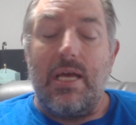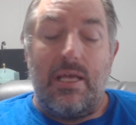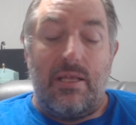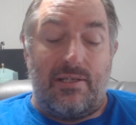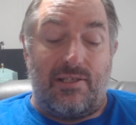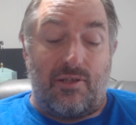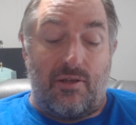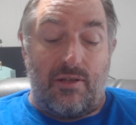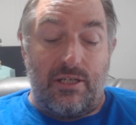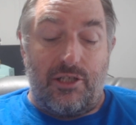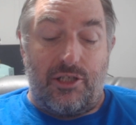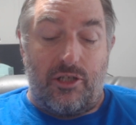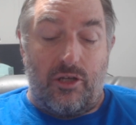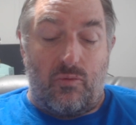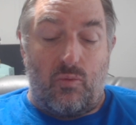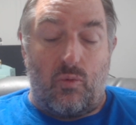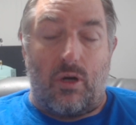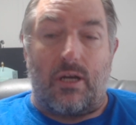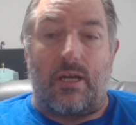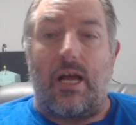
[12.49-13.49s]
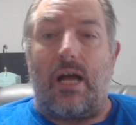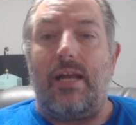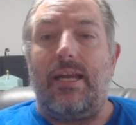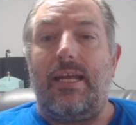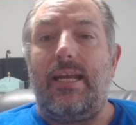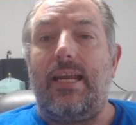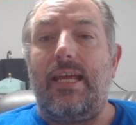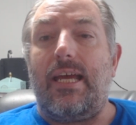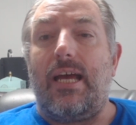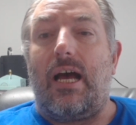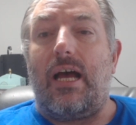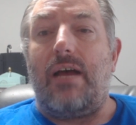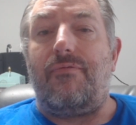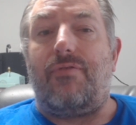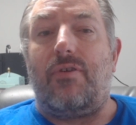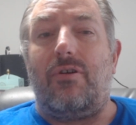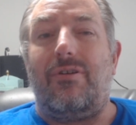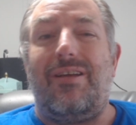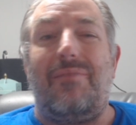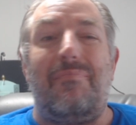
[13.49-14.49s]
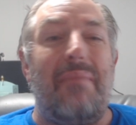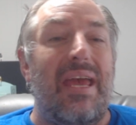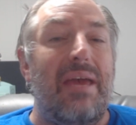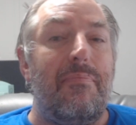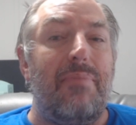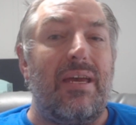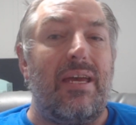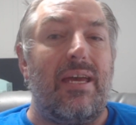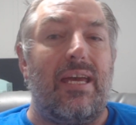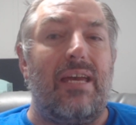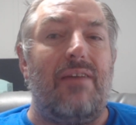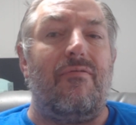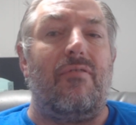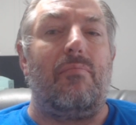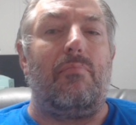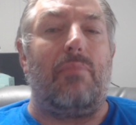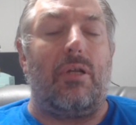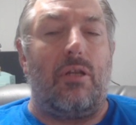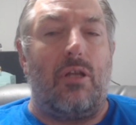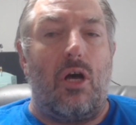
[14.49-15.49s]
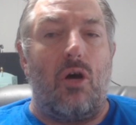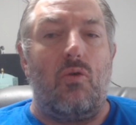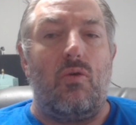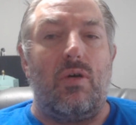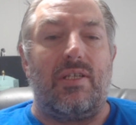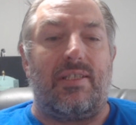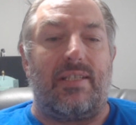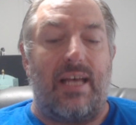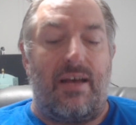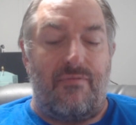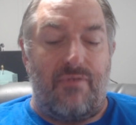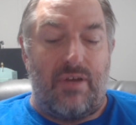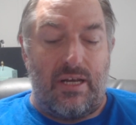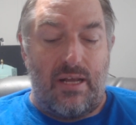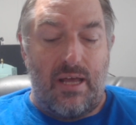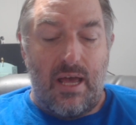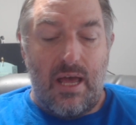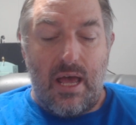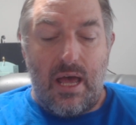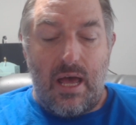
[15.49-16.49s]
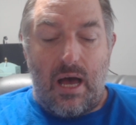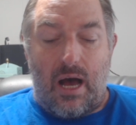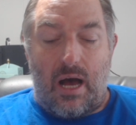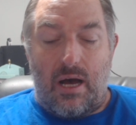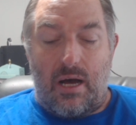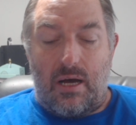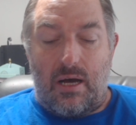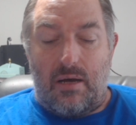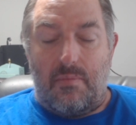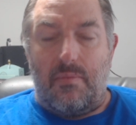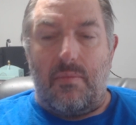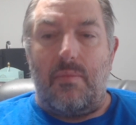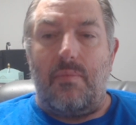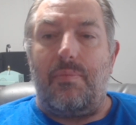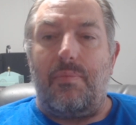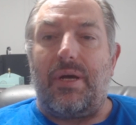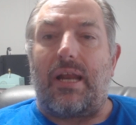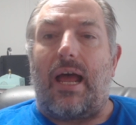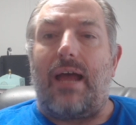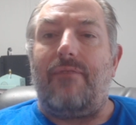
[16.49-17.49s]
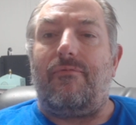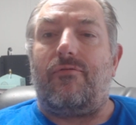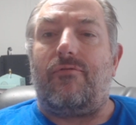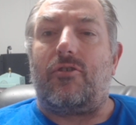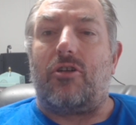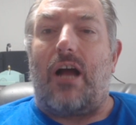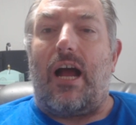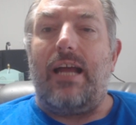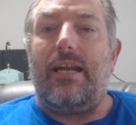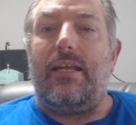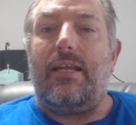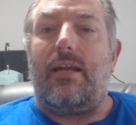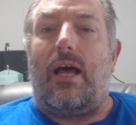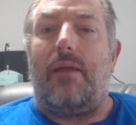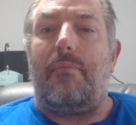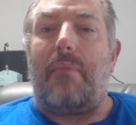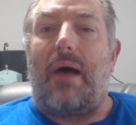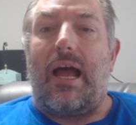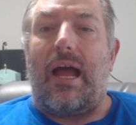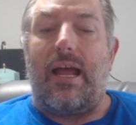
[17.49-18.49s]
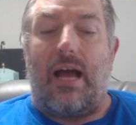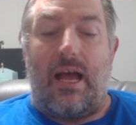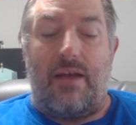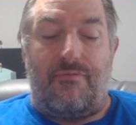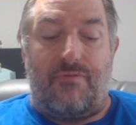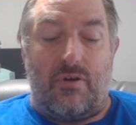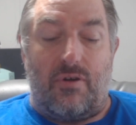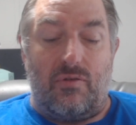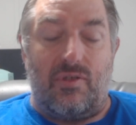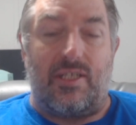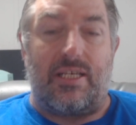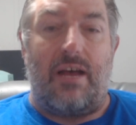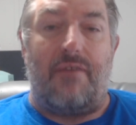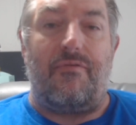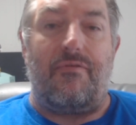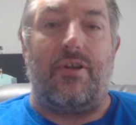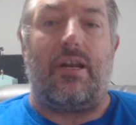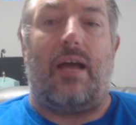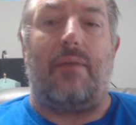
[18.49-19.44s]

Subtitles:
So this should work on any iPhone. It may be even below a 7, but I've tried it on my iPhone 7.